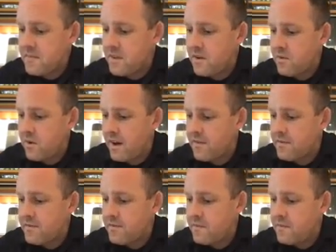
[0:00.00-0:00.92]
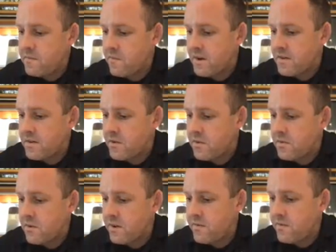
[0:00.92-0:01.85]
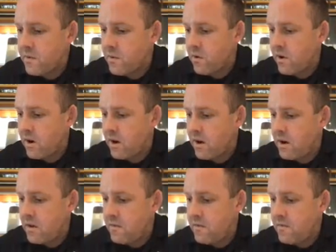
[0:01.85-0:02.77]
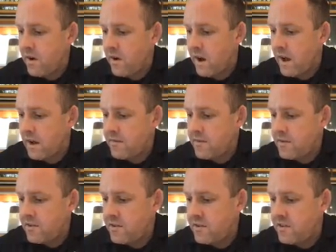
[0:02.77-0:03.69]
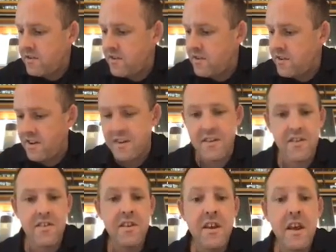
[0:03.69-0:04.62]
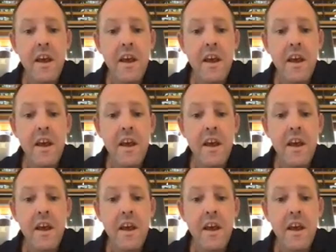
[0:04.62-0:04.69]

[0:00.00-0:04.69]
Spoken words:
It will have 1, 2, 3, 4, 5, 6